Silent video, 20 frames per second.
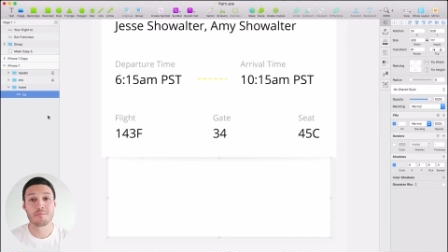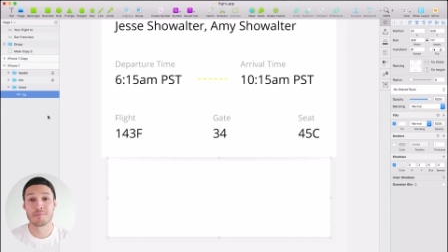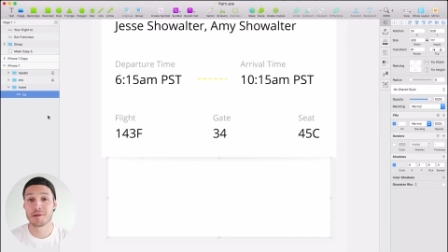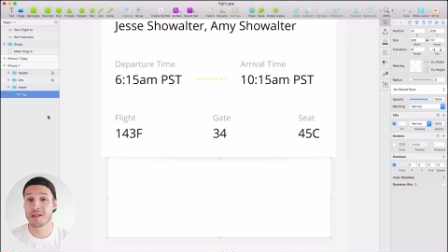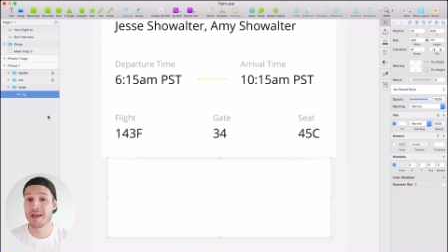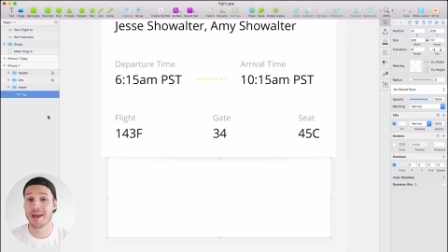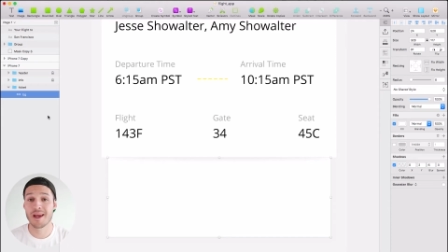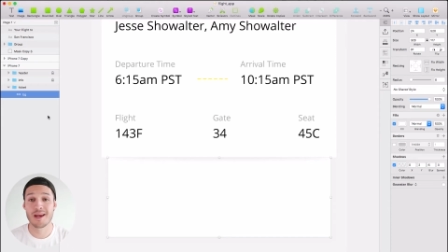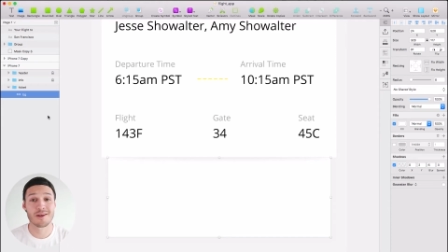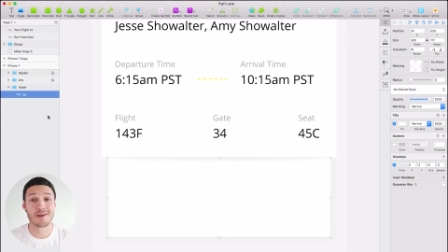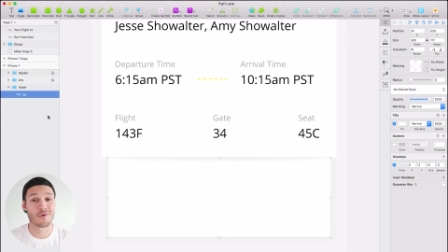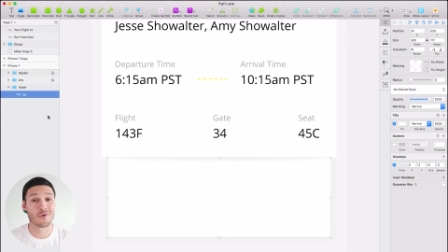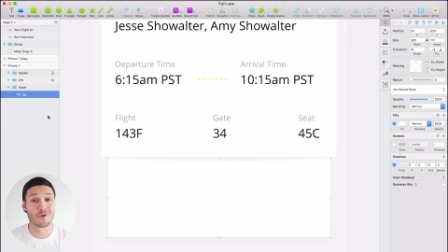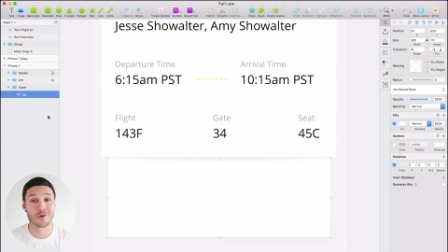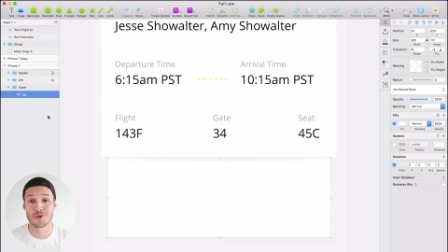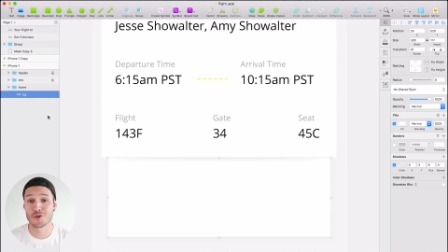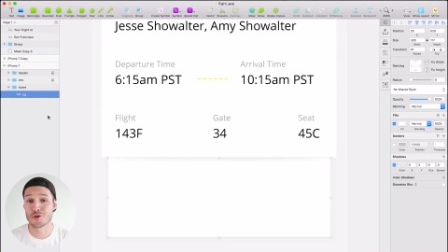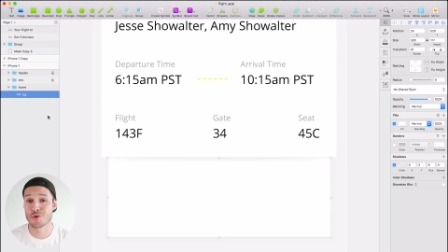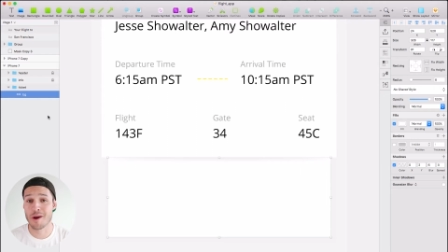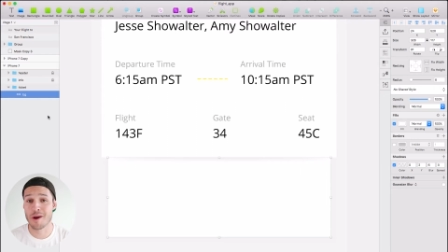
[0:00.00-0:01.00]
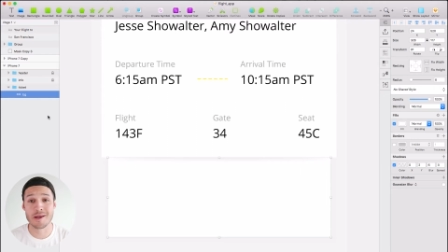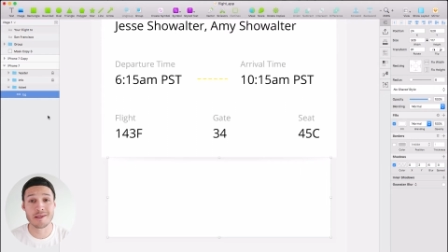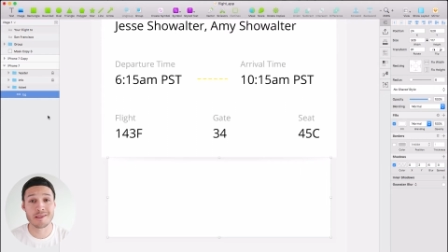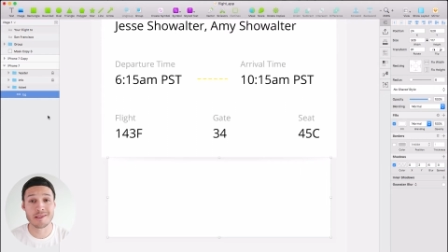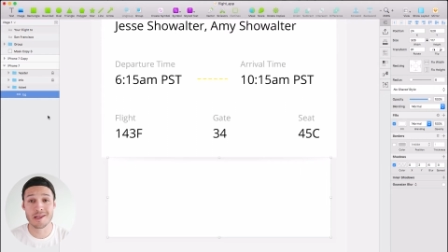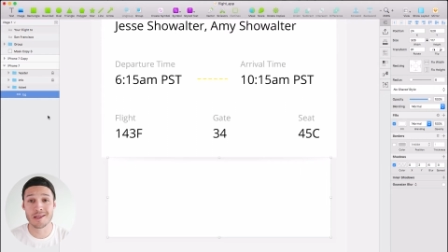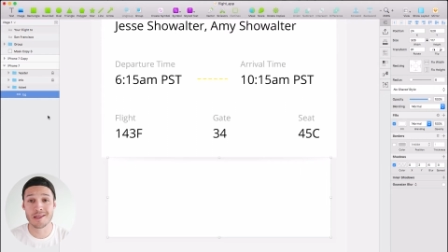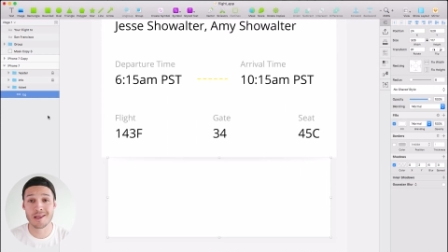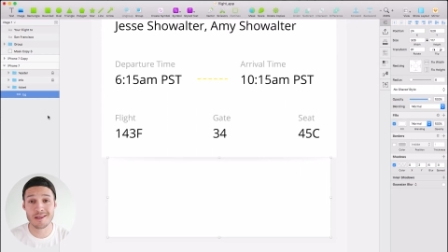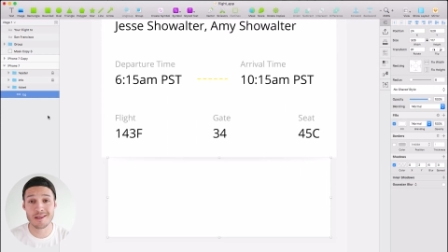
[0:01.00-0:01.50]
plane or train
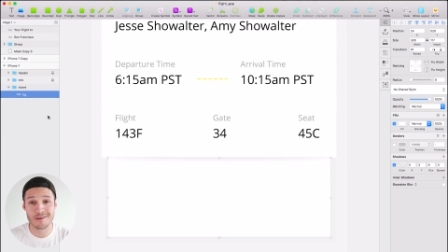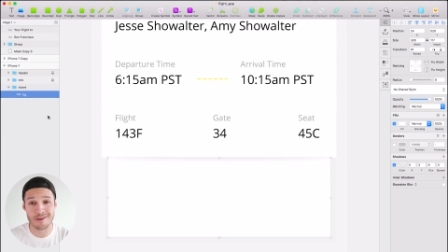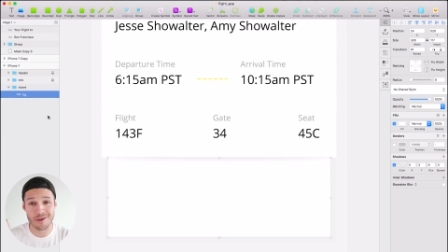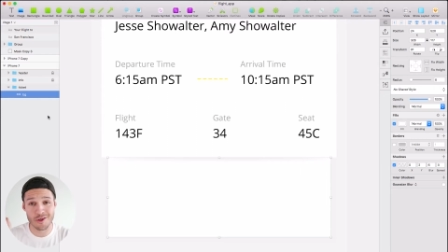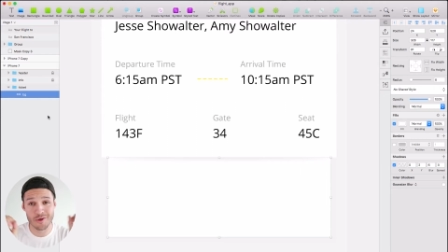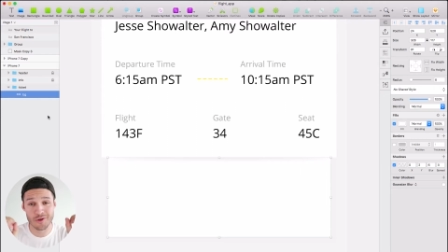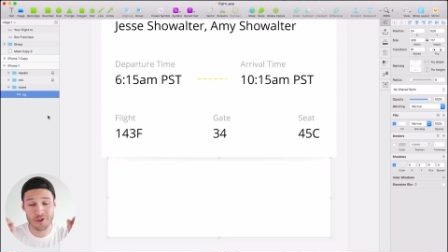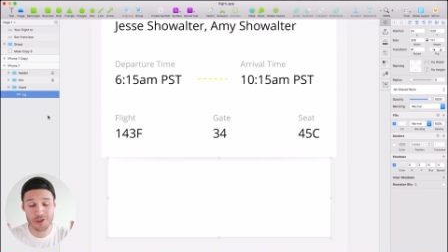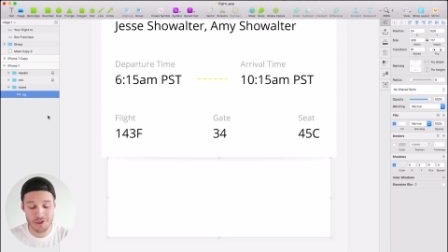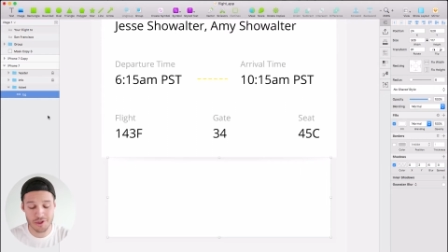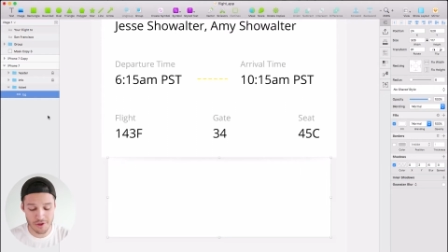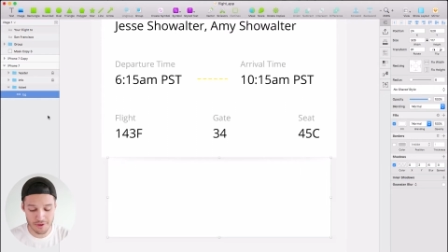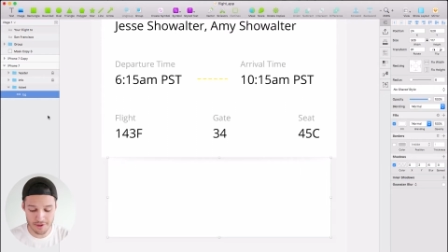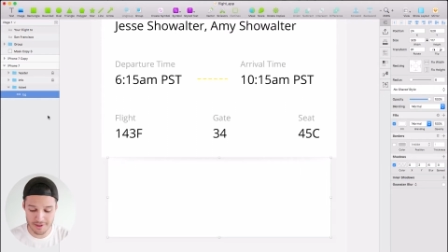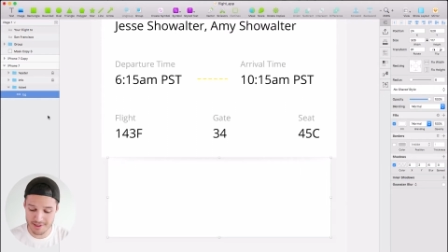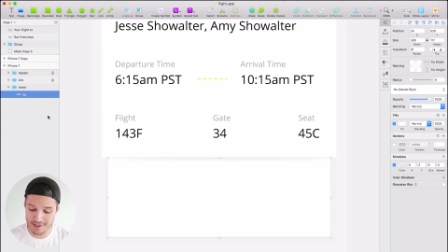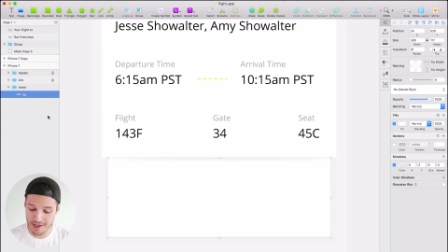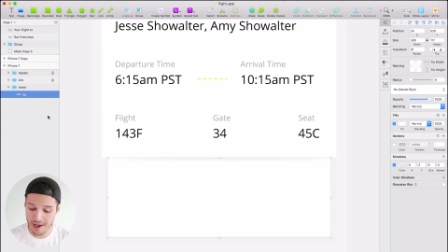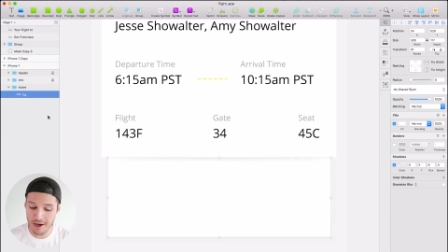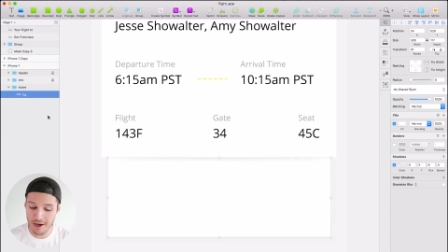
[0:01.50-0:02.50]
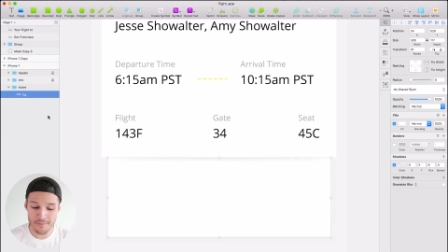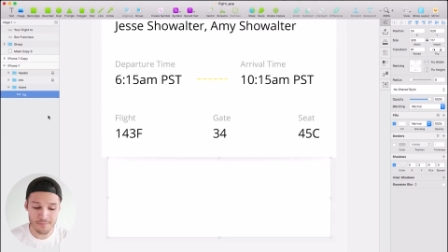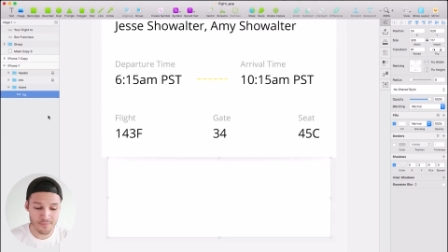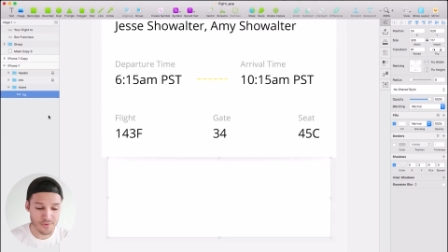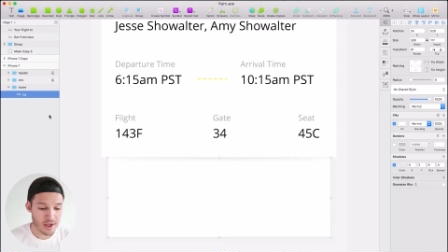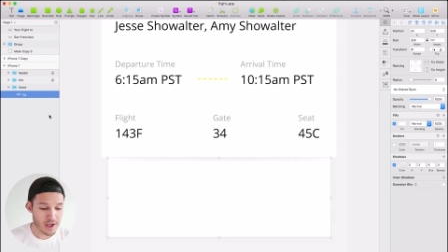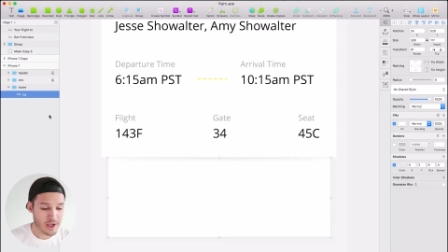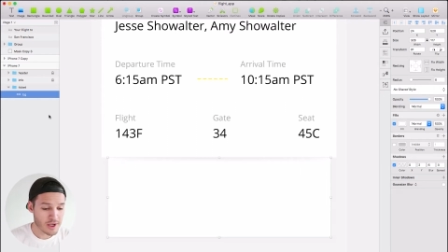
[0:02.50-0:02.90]
ticket, you know, just on the side.